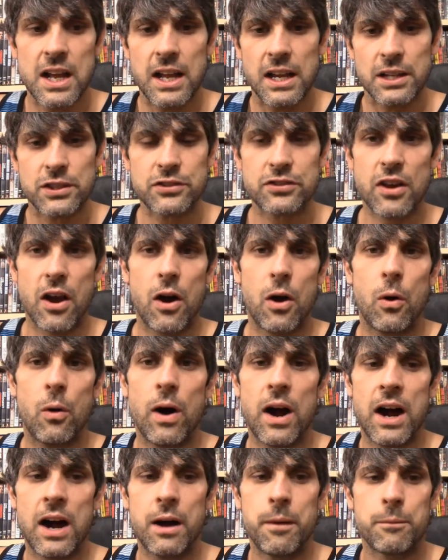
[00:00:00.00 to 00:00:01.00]

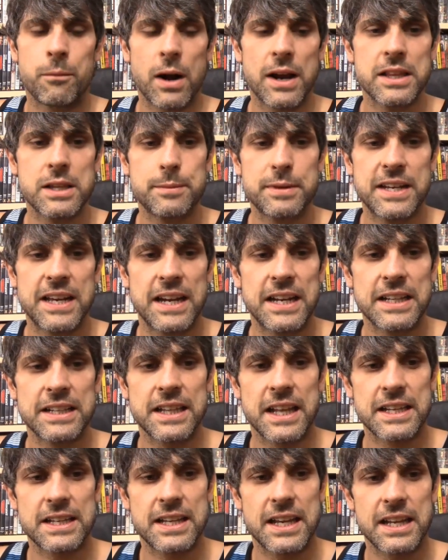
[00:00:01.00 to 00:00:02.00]
so um, right in the beginning
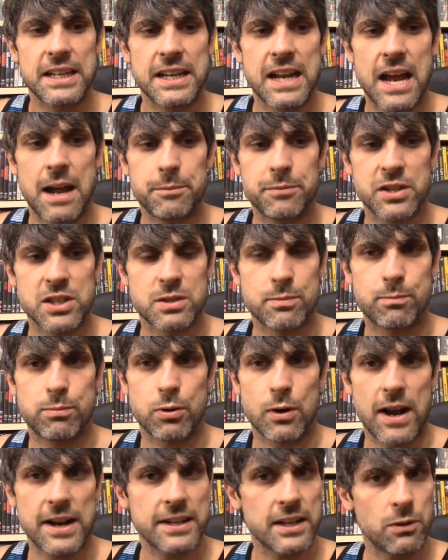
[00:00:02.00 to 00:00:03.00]
they kidnap this
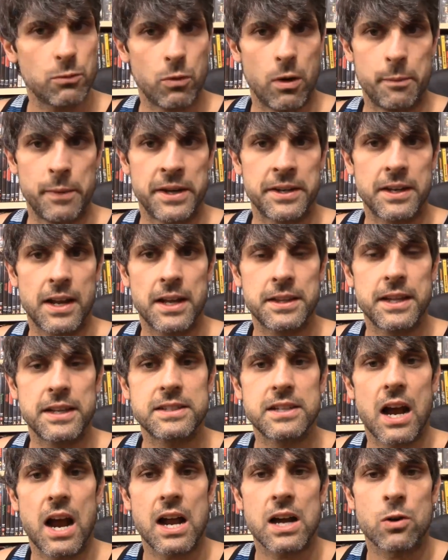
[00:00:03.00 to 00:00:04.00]
pregnant woman and they
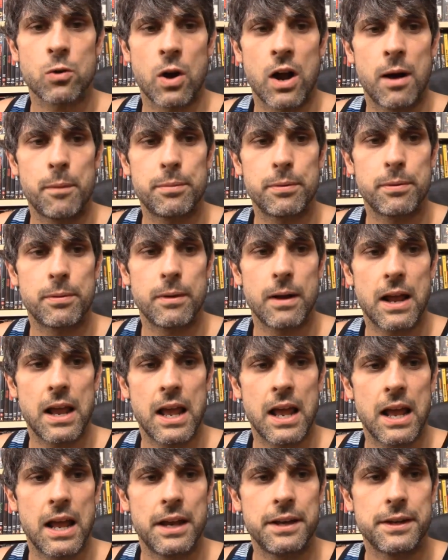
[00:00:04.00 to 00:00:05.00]
tie her up
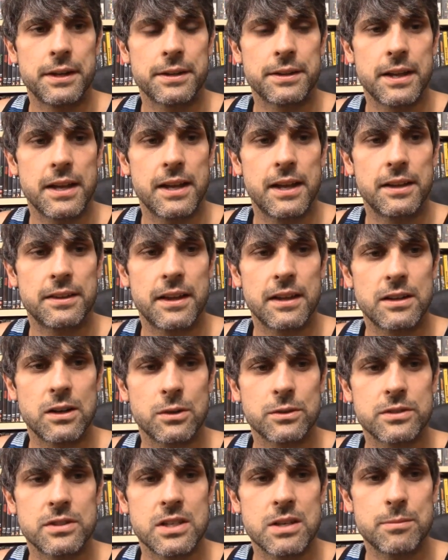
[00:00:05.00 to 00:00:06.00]
and they they
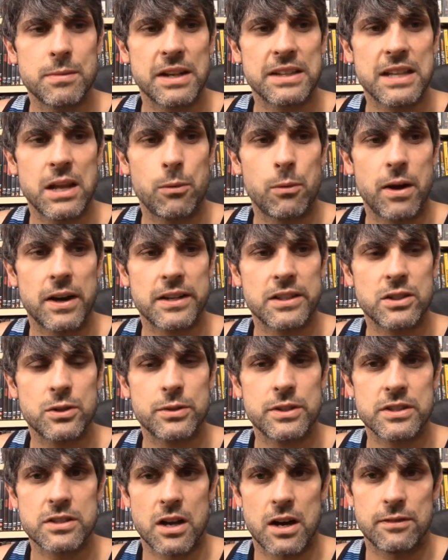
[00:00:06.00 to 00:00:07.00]
don't seem like they want to do
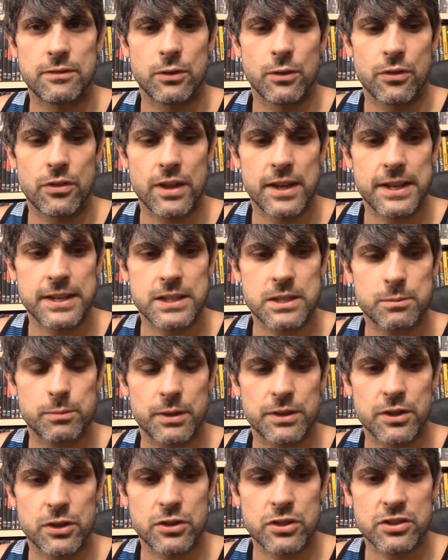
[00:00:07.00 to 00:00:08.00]
these awful things,
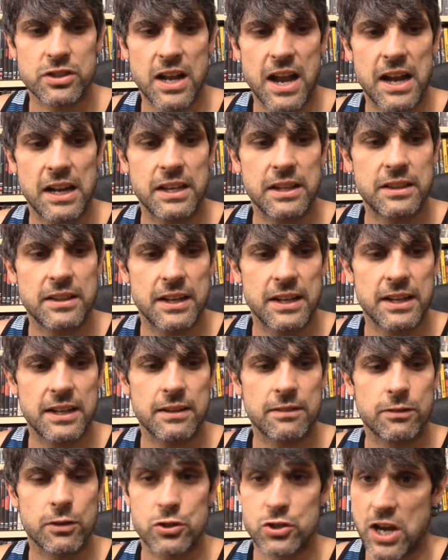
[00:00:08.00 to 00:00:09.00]
but they're just
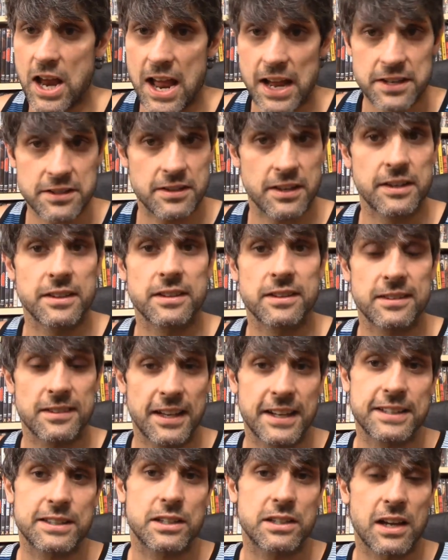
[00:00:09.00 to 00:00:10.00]
anything for Jackson,
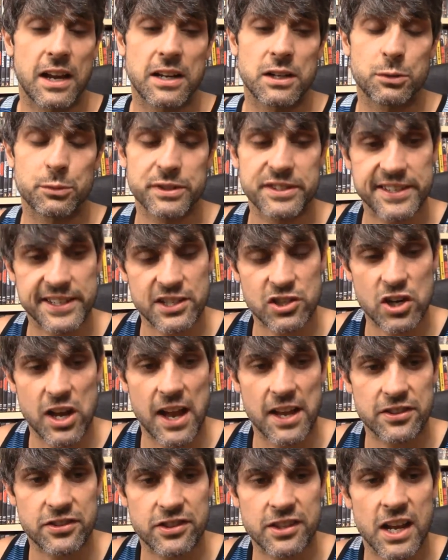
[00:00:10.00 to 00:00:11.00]
like the title would
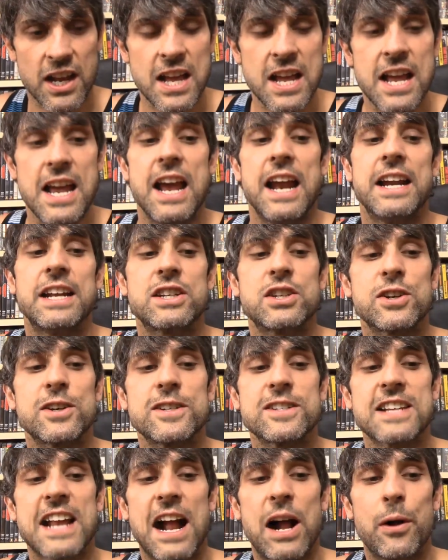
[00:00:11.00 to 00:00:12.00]
suggest. And it
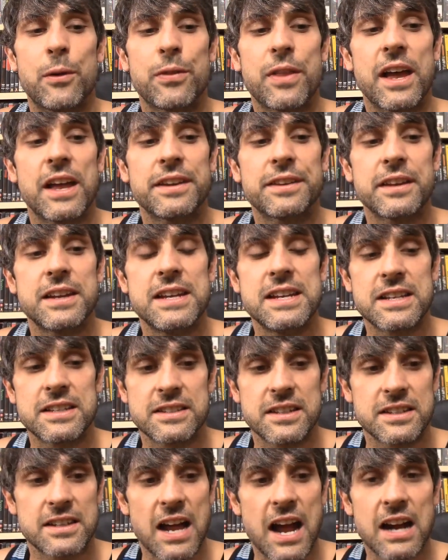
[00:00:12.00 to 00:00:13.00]
turns out that he
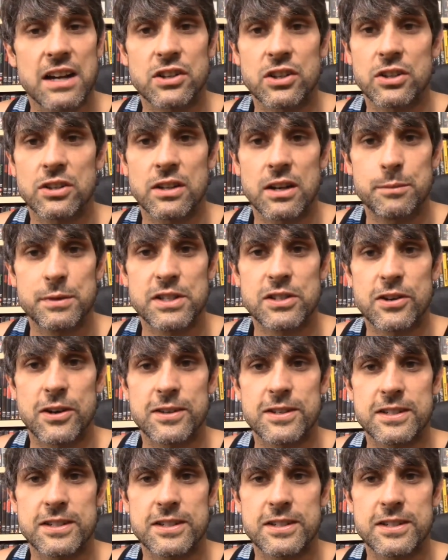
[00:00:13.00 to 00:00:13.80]
is a doctor, and we start